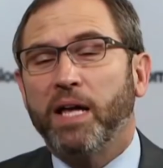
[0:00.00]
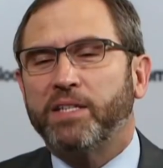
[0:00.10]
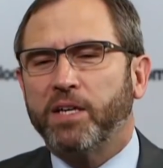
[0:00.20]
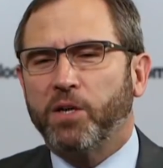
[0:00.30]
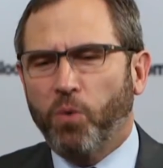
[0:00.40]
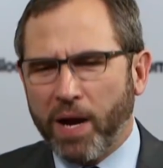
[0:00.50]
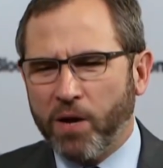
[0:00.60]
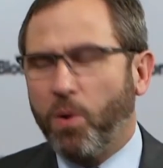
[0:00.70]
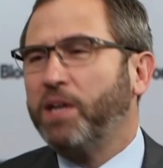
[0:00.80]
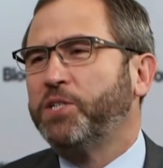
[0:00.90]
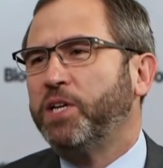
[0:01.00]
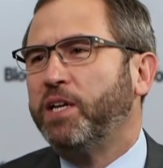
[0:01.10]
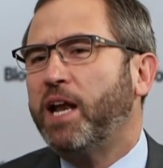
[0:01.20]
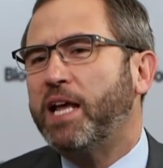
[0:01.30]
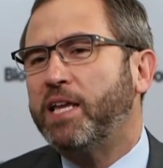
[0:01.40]
it's a great question.
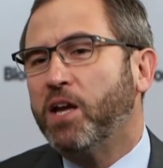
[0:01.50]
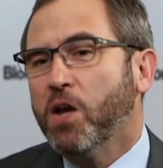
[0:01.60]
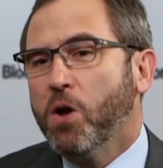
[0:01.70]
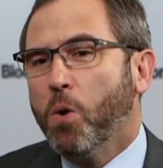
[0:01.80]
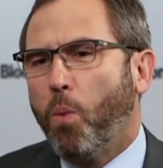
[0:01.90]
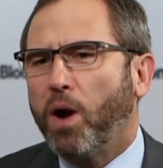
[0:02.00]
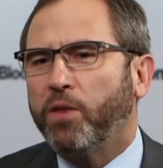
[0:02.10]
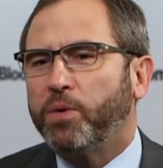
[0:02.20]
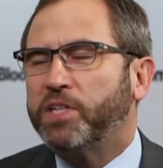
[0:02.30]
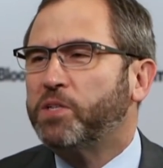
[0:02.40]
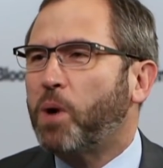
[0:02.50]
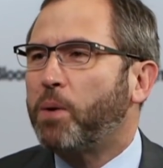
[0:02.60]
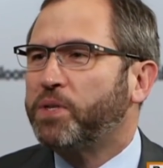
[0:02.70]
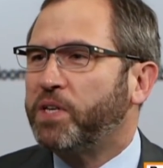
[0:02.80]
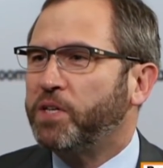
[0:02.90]
And I think one of the reasons why
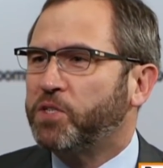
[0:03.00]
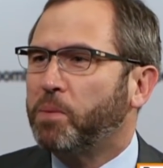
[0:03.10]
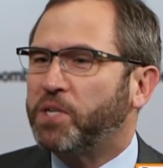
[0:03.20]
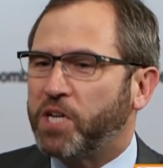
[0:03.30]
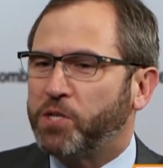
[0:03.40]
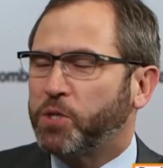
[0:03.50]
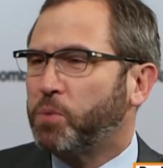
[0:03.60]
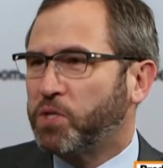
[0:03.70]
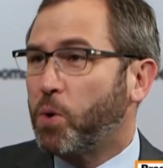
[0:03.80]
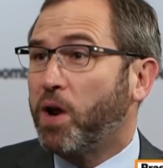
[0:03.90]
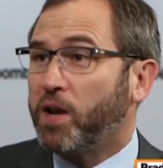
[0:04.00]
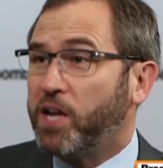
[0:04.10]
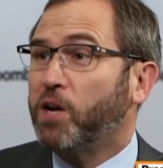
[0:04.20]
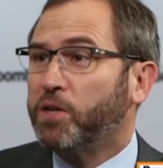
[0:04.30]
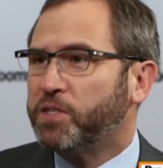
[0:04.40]
we're seeing so much interest in what's going on
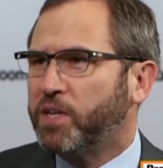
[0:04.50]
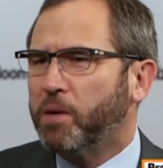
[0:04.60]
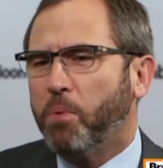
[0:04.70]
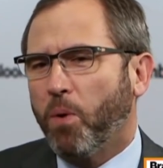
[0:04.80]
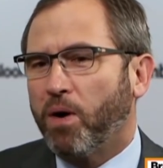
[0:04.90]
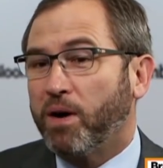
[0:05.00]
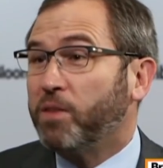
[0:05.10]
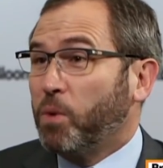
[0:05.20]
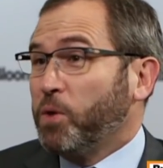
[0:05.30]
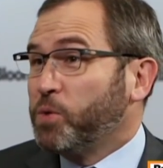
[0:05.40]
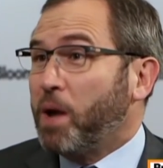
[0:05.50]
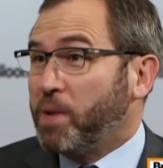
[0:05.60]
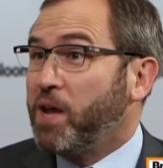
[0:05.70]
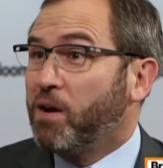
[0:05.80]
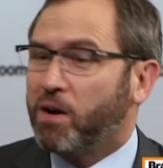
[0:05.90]
here in Singapore, and one of the reasons I'm
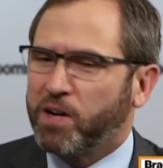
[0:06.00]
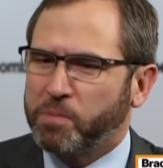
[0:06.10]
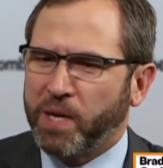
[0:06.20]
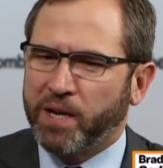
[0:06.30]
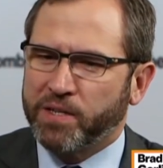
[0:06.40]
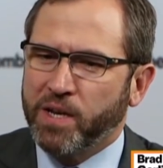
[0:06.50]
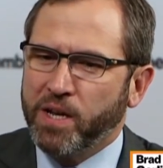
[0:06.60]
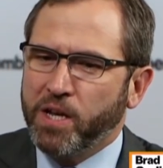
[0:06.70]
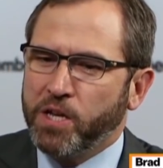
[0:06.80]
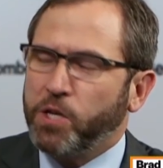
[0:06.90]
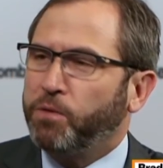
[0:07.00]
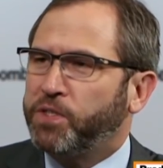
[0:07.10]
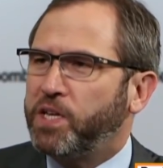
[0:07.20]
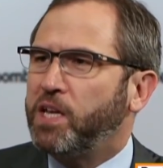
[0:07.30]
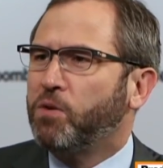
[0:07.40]
here, is because you've
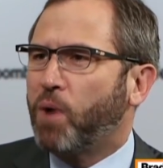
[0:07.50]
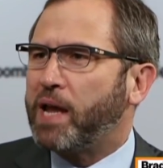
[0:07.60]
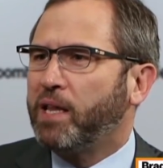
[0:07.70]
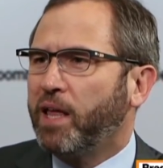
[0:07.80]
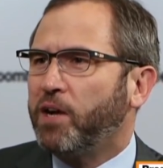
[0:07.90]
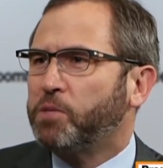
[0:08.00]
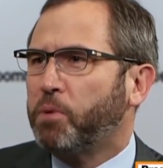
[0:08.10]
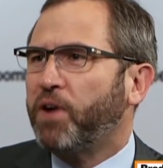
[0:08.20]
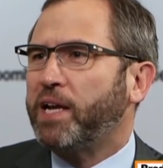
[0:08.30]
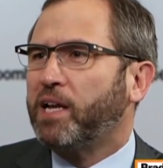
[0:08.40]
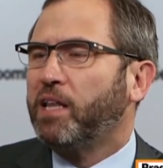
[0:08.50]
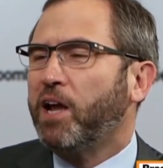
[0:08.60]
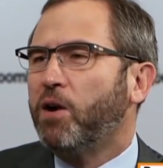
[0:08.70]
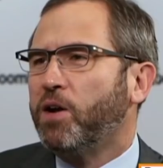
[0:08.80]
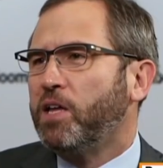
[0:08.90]
seen regulators provide
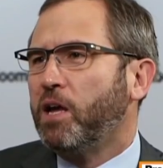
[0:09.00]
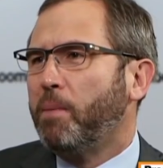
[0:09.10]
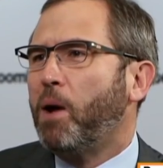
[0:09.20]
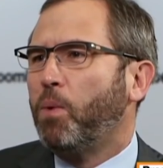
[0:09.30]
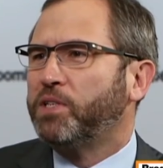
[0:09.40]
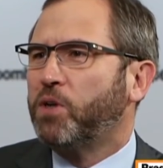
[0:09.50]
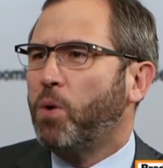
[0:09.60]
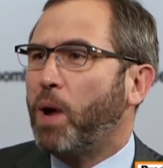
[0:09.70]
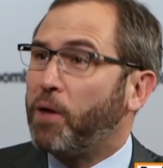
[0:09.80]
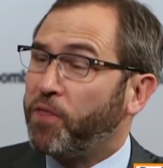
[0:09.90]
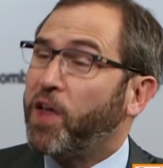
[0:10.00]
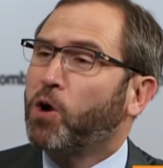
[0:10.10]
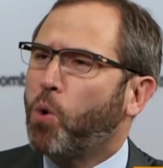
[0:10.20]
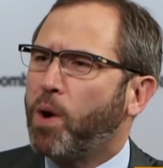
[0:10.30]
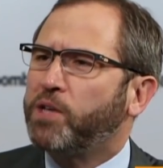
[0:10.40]
clarity about how
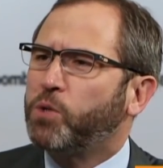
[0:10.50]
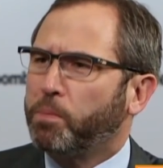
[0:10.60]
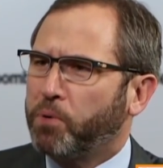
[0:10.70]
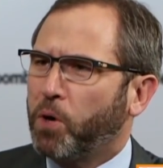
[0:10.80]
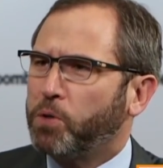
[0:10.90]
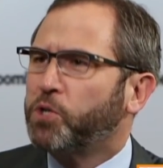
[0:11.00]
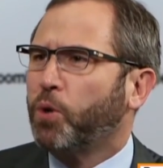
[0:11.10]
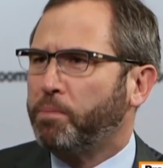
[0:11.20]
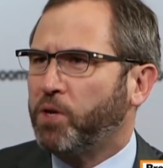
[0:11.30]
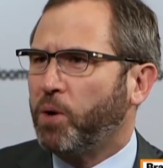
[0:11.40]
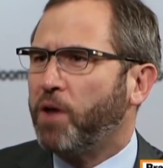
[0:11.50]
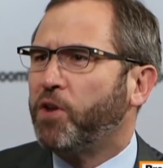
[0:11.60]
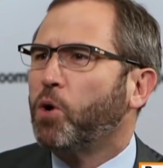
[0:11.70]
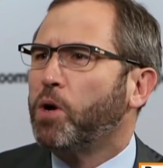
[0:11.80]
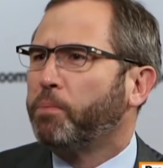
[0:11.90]
they're going to approach crypto, how
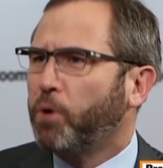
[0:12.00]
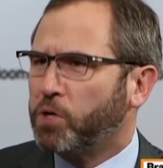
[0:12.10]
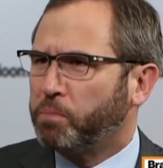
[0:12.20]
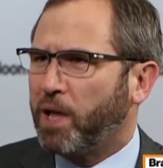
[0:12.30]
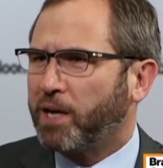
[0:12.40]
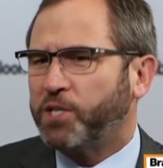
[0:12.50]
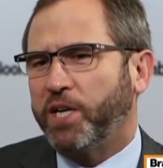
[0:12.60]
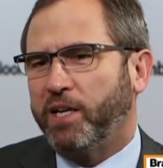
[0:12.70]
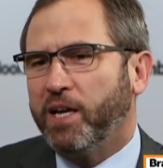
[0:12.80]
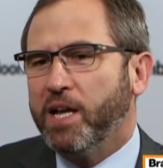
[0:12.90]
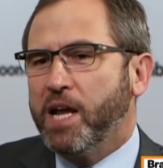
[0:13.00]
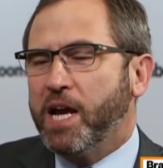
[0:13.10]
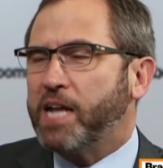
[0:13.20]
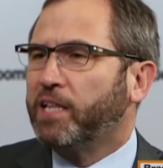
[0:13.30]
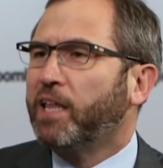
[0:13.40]
they're going to approach blockchain.
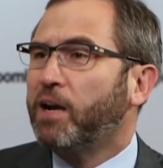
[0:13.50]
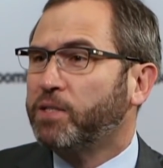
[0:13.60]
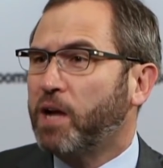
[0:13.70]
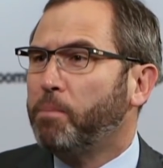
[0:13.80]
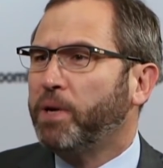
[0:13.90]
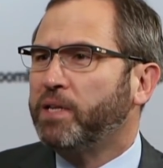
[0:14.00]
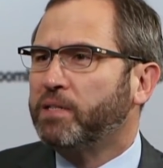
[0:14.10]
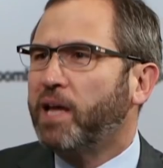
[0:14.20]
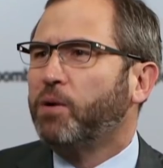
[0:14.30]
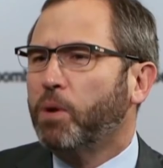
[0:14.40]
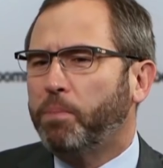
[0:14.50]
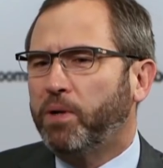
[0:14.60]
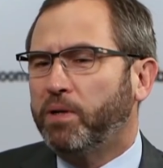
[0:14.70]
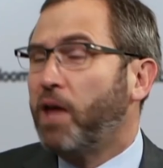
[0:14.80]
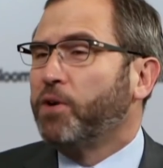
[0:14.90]
And allowed us companies like
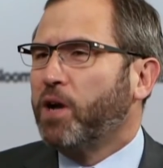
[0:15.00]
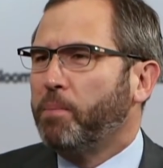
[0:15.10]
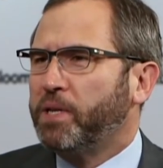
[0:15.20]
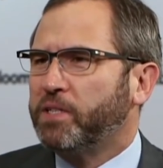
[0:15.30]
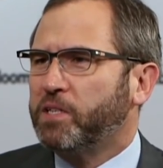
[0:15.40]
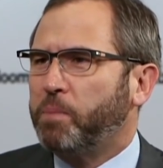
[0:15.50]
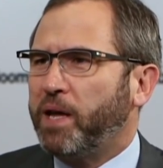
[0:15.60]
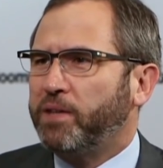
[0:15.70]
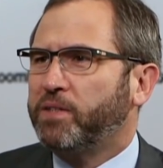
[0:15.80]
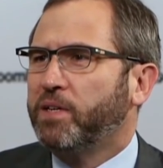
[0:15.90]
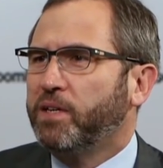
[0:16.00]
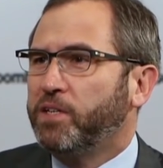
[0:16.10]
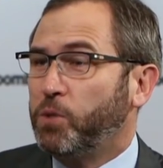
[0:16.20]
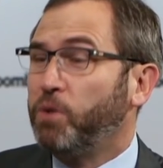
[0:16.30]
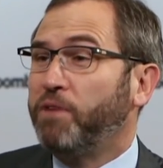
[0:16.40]
Ripple and other companies in the space
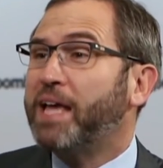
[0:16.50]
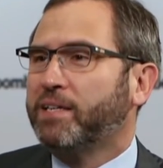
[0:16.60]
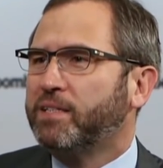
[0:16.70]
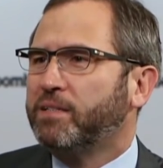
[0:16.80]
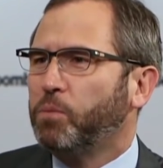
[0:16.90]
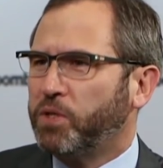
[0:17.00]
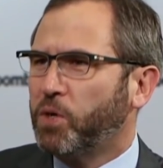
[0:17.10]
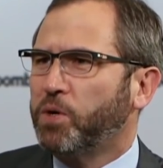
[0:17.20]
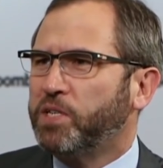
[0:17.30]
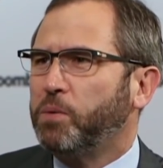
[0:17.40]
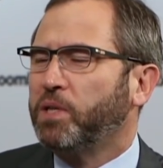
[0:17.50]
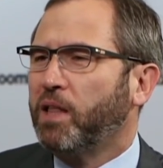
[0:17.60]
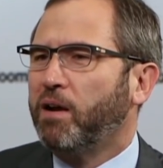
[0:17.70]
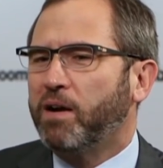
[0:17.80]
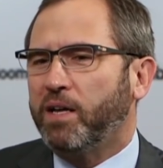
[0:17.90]
to invest with certainty, with
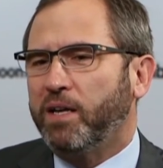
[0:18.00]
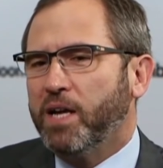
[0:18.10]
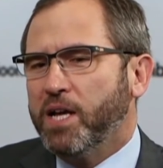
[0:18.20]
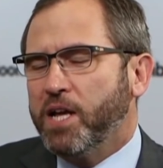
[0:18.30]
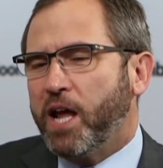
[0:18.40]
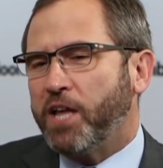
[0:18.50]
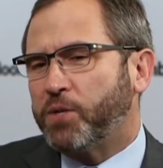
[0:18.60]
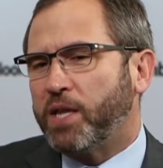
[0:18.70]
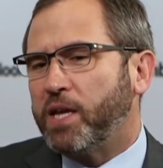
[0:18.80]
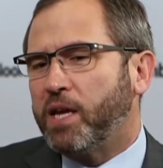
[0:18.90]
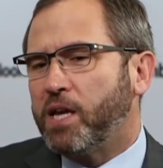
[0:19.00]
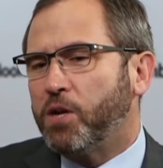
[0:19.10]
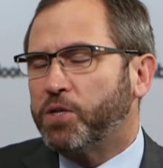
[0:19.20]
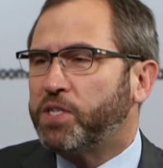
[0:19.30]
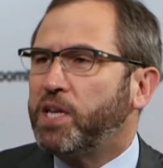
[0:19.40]
clarity. And so I think
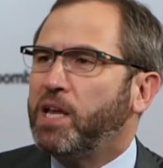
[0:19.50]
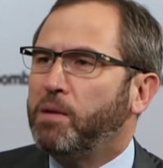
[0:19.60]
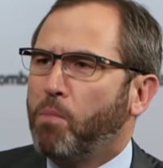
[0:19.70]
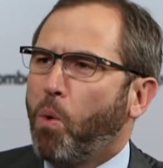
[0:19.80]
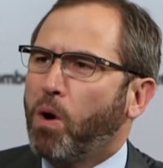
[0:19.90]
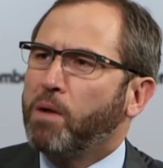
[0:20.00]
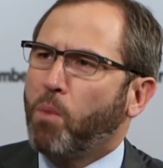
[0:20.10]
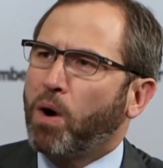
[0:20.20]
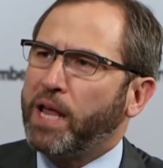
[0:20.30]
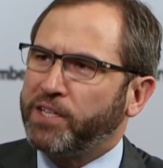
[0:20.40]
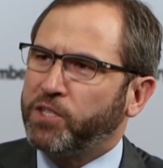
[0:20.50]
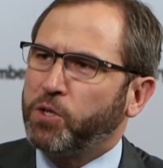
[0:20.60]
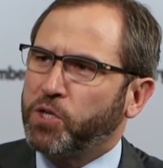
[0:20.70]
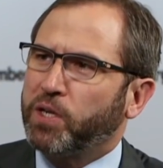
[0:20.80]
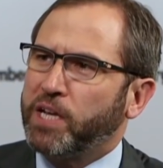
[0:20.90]
you're seeing more and more
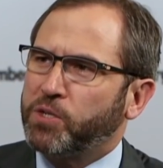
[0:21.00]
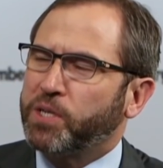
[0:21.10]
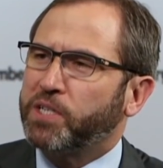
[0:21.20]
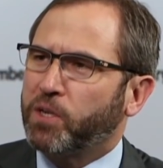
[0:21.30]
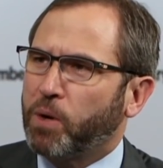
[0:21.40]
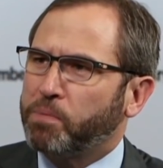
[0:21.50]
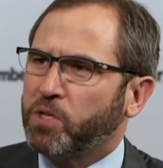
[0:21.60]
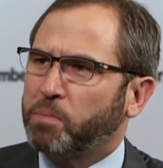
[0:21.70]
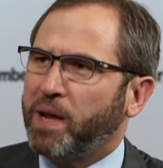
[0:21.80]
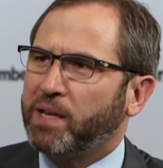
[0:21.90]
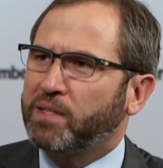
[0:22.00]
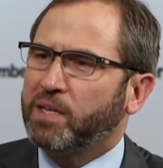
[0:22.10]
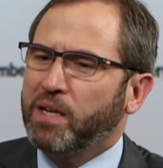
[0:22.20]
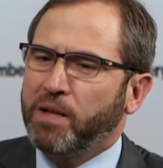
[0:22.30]
institutional interest in the crypto space.